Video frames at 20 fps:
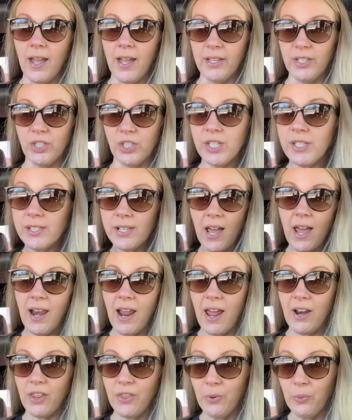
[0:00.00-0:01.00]
Just got
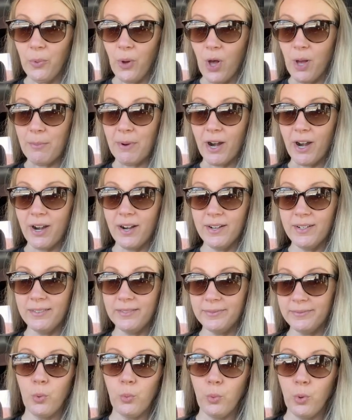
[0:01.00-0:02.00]
out of the Walmart.
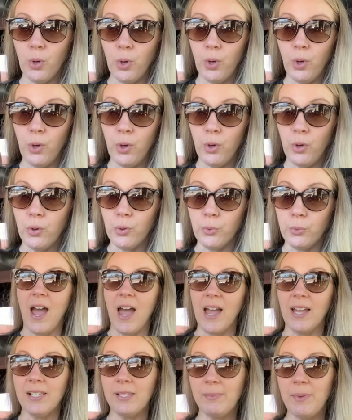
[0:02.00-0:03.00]
Woo!
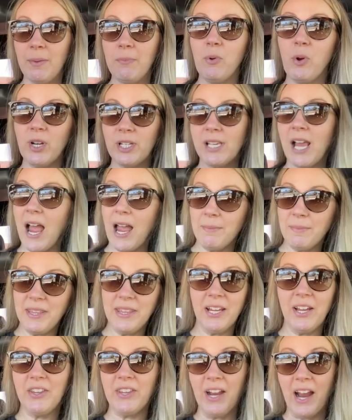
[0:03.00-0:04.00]
I spent more time
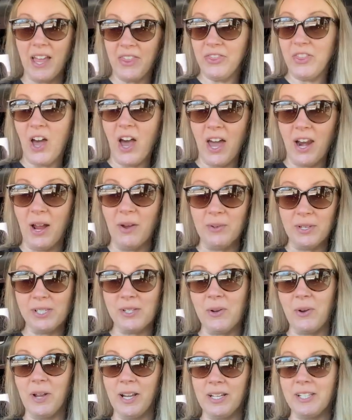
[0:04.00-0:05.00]
in there than I thought I was
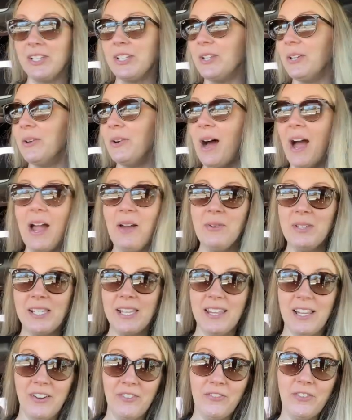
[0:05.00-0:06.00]
going to. I was
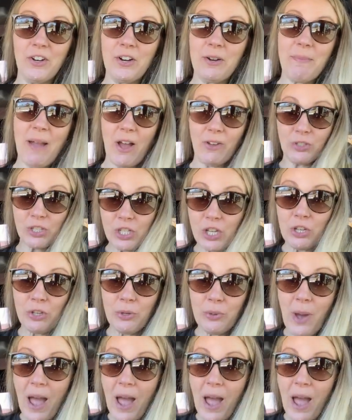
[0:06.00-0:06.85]
in there for about two